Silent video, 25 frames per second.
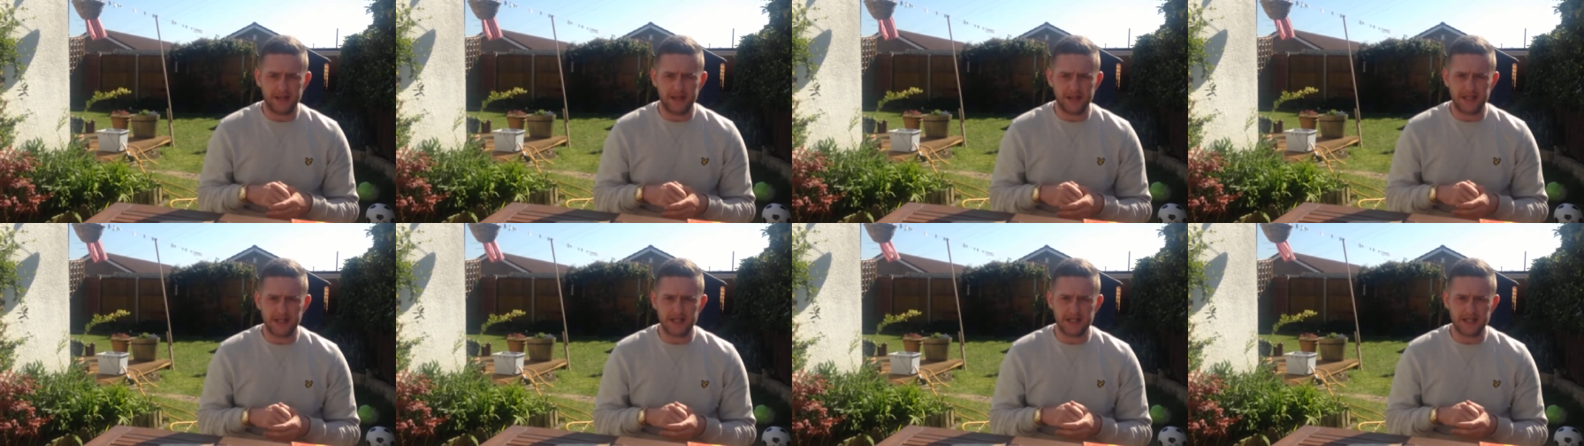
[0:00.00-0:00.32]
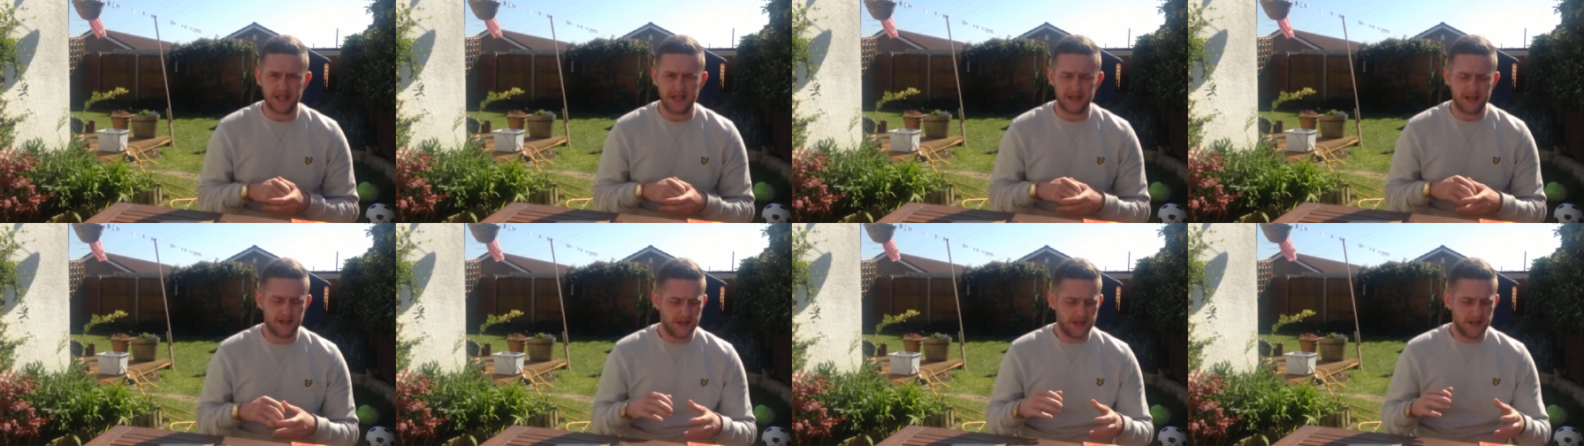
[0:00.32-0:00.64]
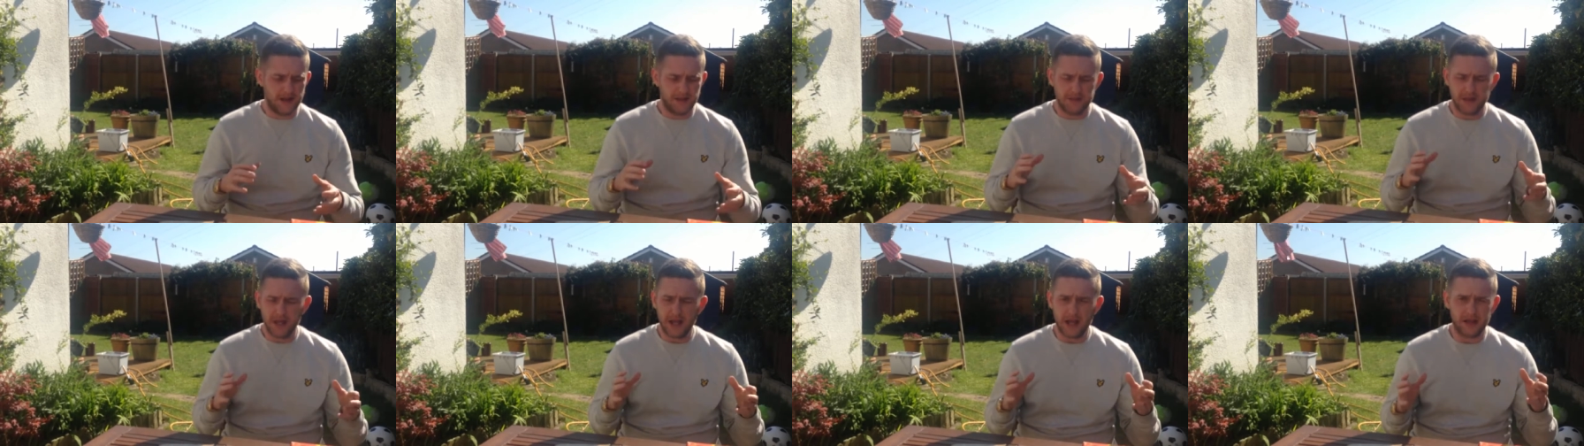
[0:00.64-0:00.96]
And they said,
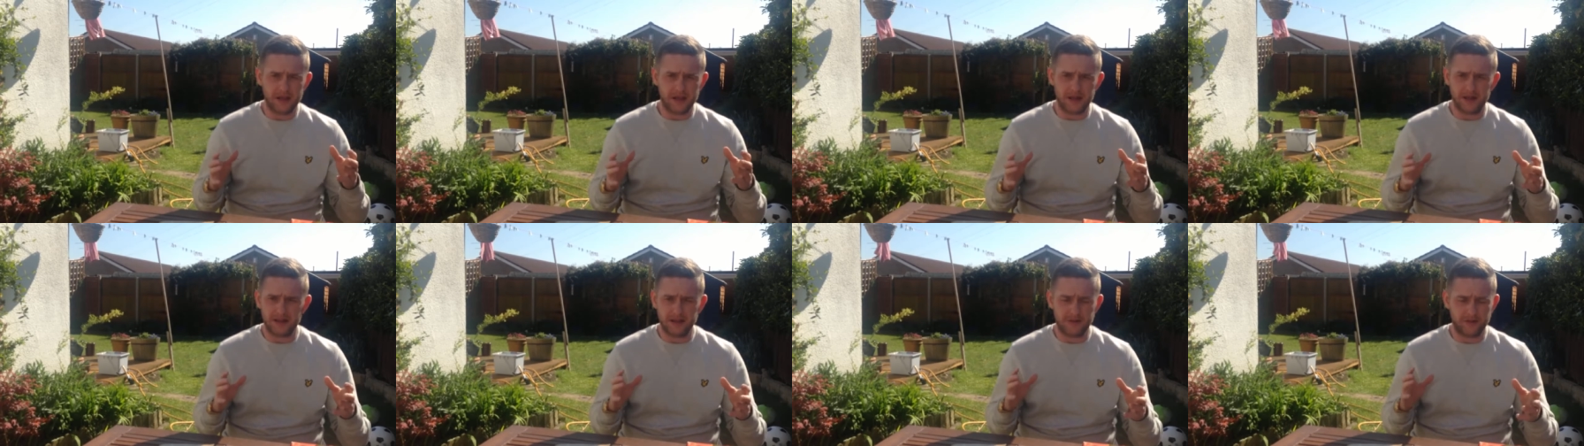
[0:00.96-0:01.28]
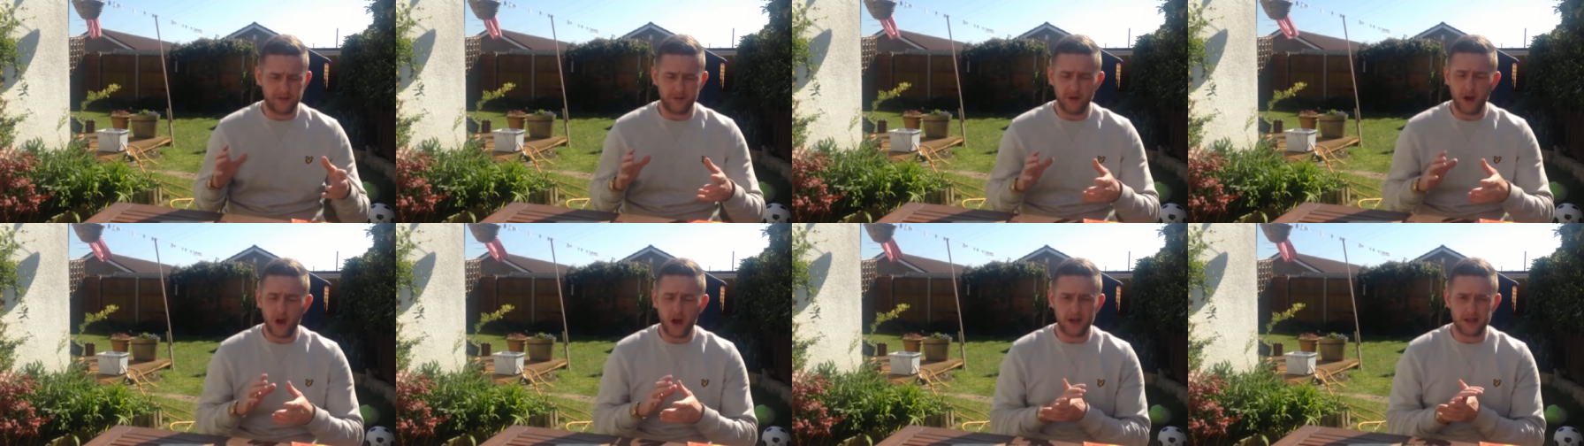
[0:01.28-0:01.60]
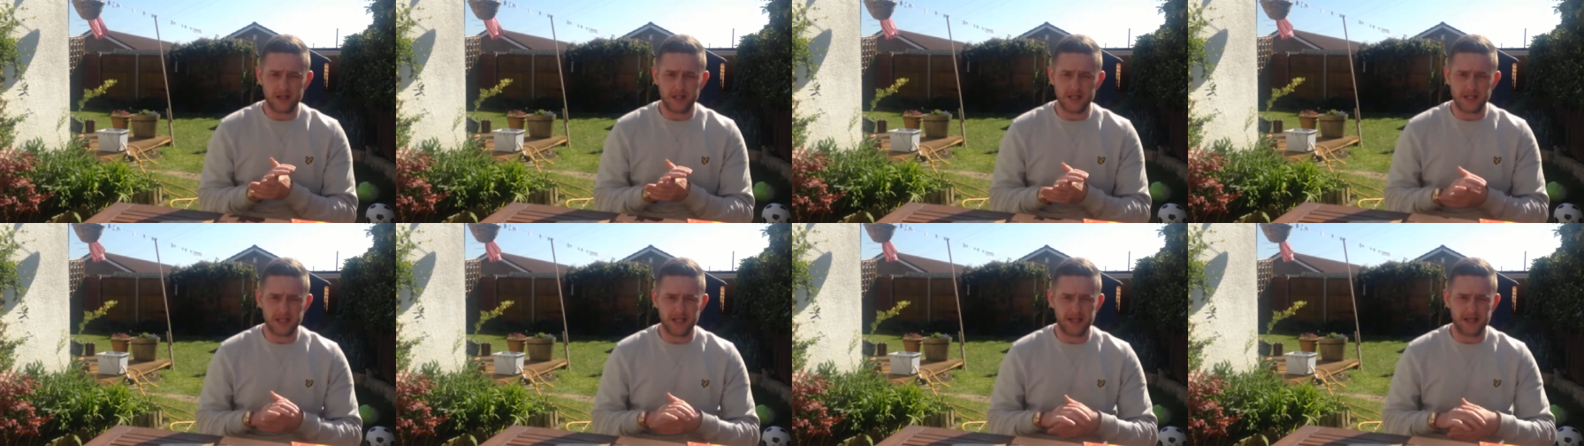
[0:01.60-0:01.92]
yeah, fine.